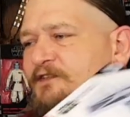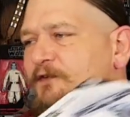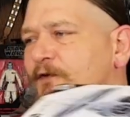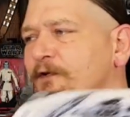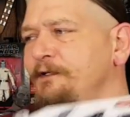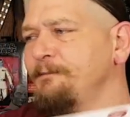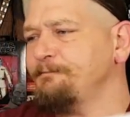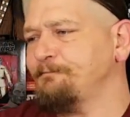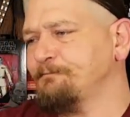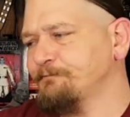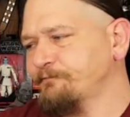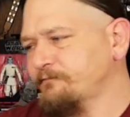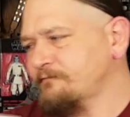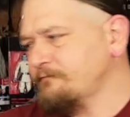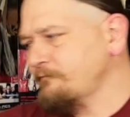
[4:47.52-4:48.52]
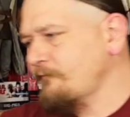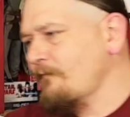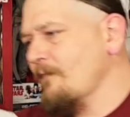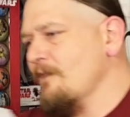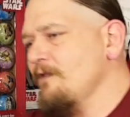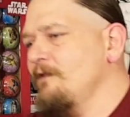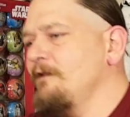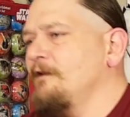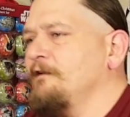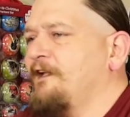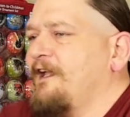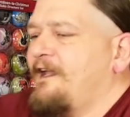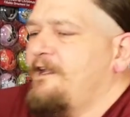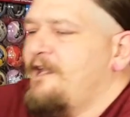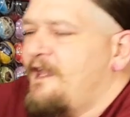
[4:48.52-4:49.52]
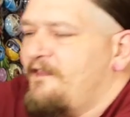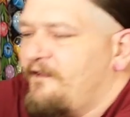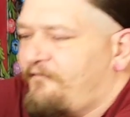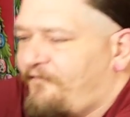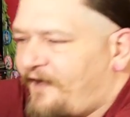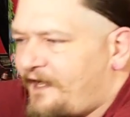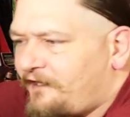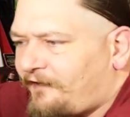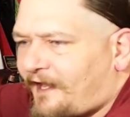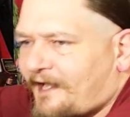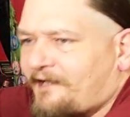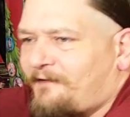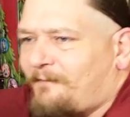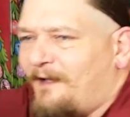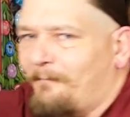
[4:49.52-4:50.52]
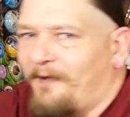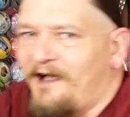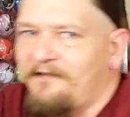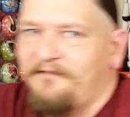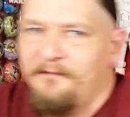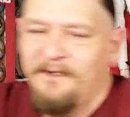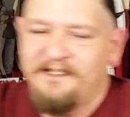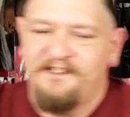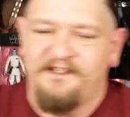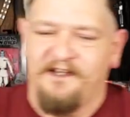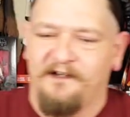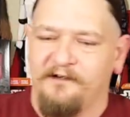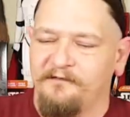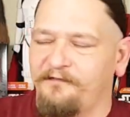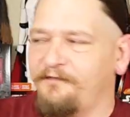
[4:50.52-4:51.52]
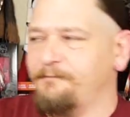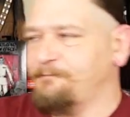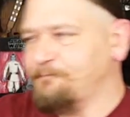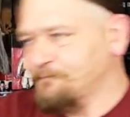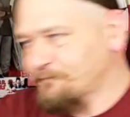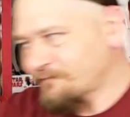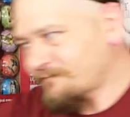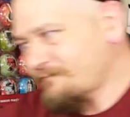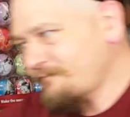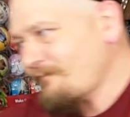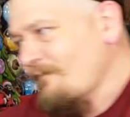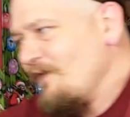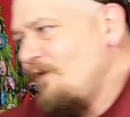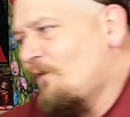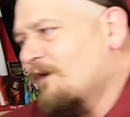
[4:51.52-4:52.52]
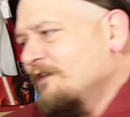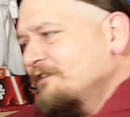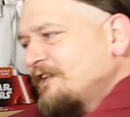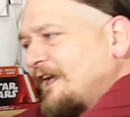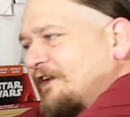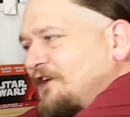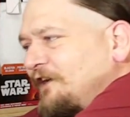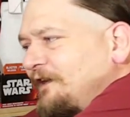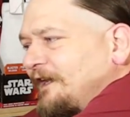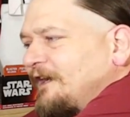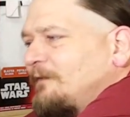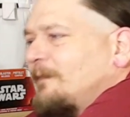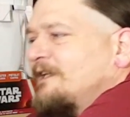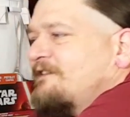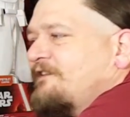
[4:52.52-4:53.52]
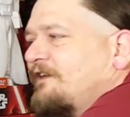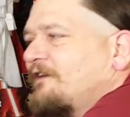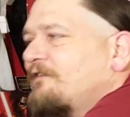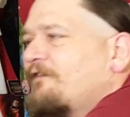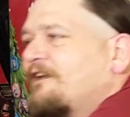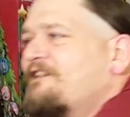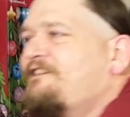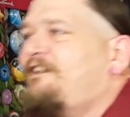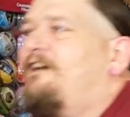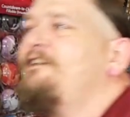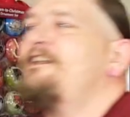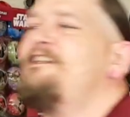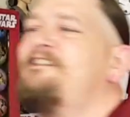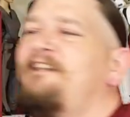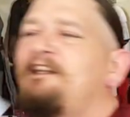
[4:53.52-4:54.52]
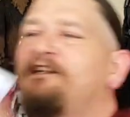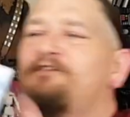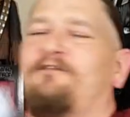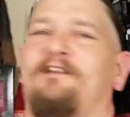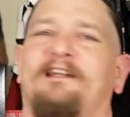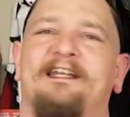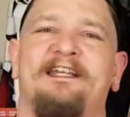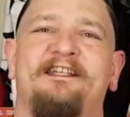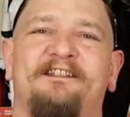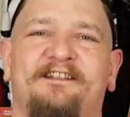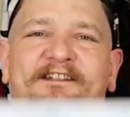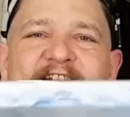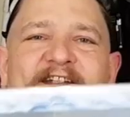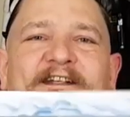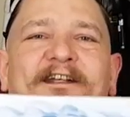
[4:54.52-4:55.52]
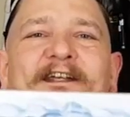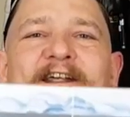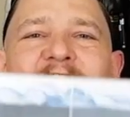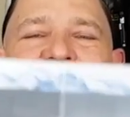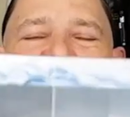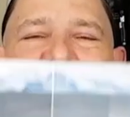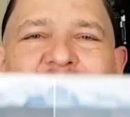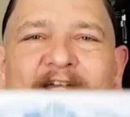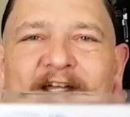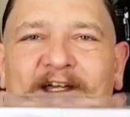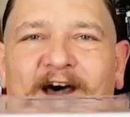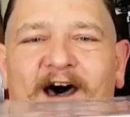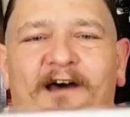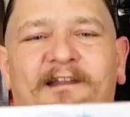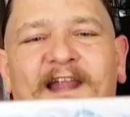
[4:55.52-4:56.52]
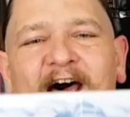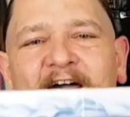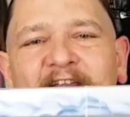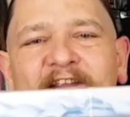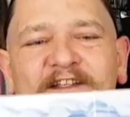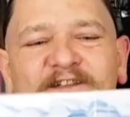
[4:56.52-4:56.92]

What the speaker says: store. Okay, and the final item I bought for myself was, I couldn't help myself. I saw these things released online